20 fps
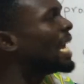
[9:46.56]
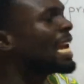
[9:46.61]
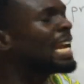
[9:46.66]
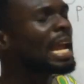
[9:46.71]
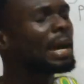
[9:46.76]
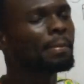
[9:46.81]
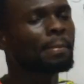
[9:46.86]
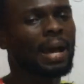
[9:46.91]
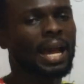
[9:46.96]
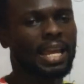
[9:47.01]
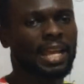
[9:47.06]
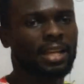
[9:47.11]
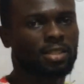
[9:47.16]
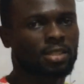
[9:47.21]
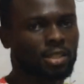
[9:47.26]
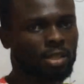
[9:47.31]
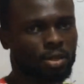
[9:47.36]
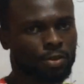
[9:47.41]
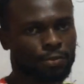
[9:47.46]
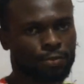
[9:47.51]
the number
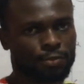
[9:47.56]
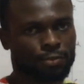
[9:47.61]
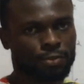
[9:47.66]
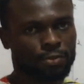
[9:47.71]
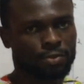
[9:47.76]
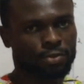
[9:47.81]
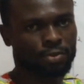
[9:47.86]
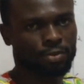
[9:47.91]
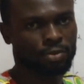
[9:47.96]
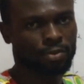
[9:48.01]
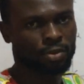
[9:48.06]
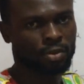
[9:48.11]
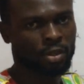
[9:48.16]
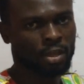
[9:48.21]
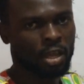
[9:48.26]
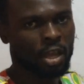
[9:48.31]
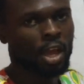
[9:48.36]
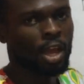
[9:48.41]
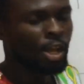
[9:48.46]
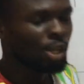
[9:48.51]
itself.
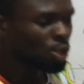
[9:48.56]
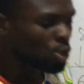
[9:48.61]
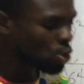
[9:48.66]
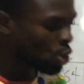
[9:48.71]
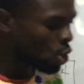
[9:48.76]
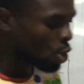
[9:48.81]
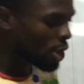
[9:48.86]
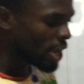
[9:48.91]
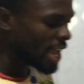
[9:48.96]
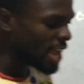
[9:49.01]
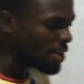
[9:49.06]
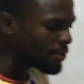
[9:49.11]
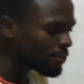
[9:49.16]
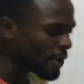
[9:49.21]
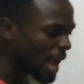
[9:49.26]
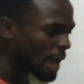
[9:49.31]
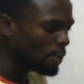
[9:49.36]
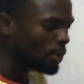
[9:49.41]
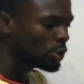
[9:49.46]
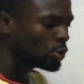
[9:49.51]
So
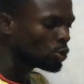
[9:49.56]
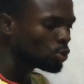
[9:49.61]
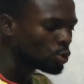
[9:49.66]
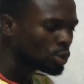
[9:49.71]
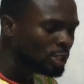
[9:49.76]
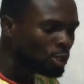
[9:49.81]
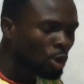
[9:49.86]
if I want to